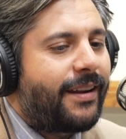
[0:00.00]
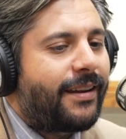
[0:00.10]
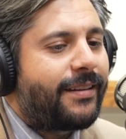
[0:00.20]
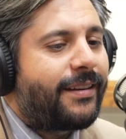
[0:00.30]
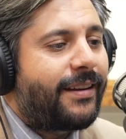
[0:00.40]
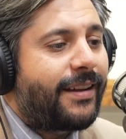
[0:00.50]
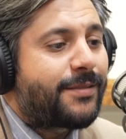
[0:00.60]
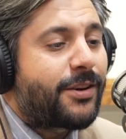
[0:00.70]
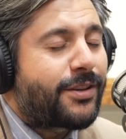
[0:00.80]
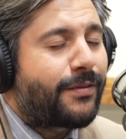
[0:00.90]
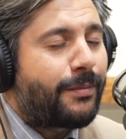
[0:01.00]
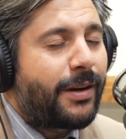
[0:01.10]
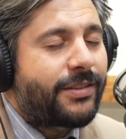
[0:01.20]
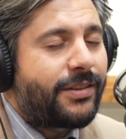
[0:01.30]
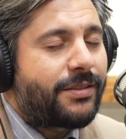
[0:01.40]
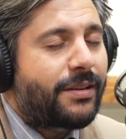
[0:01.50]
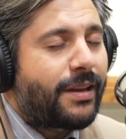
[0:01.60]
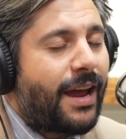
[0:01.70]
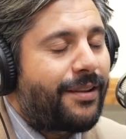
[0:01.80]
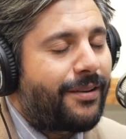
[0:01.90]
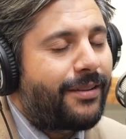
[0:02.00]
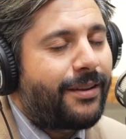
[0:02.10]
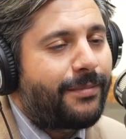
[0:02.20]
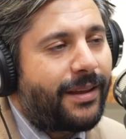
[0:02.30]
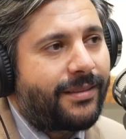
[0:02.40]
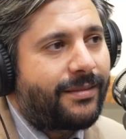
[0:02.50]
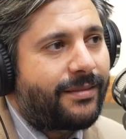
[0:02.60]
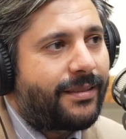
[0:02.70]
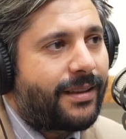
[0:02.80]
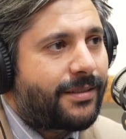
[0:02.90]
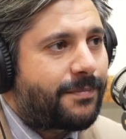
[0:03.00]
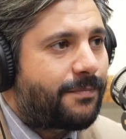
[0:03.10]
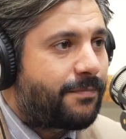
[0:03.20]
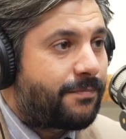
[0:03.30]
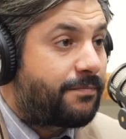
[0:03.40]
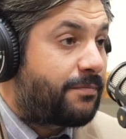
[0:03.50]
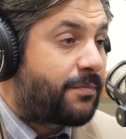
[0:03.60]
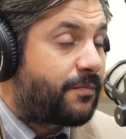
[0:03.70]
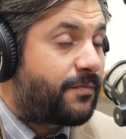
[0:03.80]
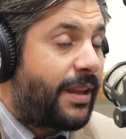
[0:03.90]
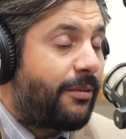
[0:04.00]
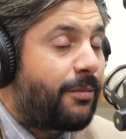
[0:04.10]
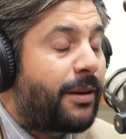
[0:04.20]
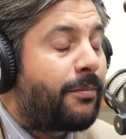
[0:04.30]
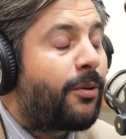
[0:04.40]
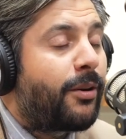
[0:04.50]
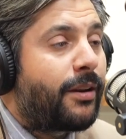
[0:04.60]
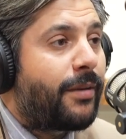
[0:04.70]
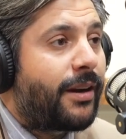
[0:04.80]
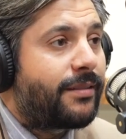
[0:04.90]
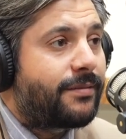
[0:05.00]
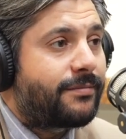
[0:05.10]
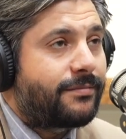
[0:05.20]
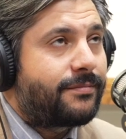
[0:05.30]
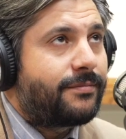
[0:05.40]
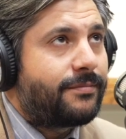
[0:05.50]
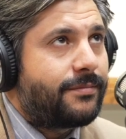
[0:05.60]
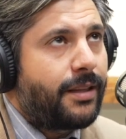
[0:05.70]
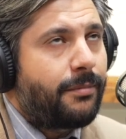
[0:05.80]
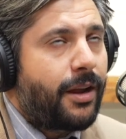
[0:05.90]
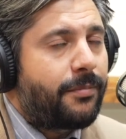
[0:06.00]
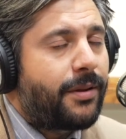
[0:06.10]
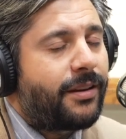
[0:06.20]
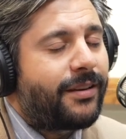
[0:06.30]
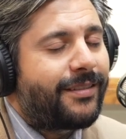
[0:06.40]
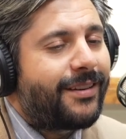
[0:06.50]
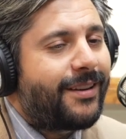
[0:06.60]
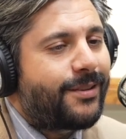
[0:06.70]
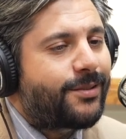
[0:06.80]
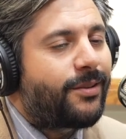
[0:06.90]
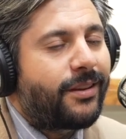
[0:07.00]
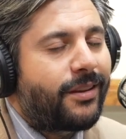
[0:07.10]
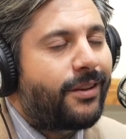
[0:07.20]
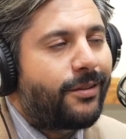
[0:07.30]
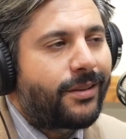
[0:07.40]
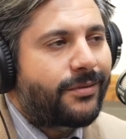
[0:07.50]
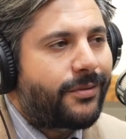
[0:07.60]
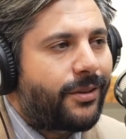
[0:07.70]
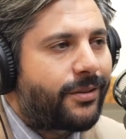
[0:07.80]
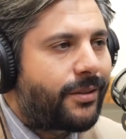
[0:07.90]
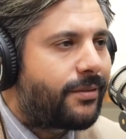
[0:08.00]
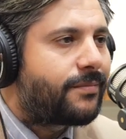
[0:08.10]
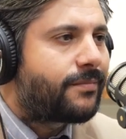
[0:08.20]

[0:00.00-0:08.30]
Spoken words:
and as much information as you can gather on them, that would be important in my opinion, so that the deal is a fall through.